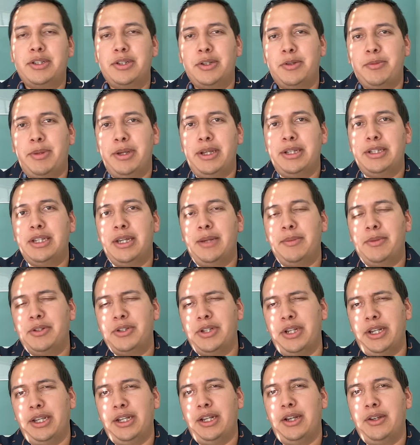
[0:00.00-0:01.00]
So by the time you're
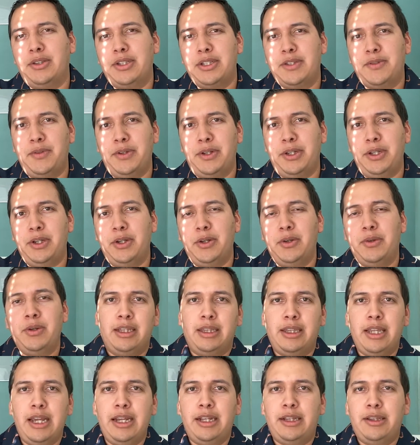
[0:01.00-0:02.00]
checking out this video,
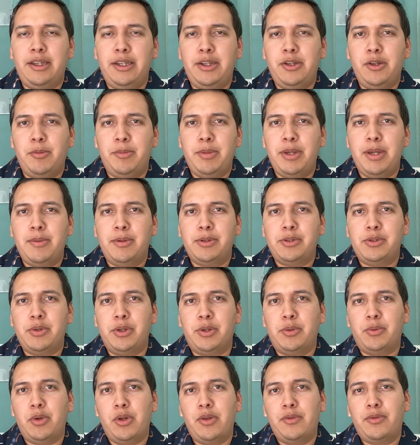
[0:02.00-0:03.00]
likely you'll be able
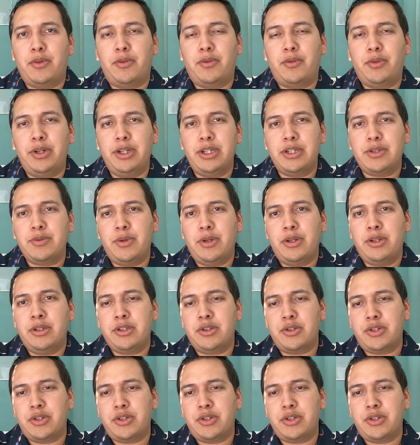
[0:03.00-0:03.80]
to enroll for free as well.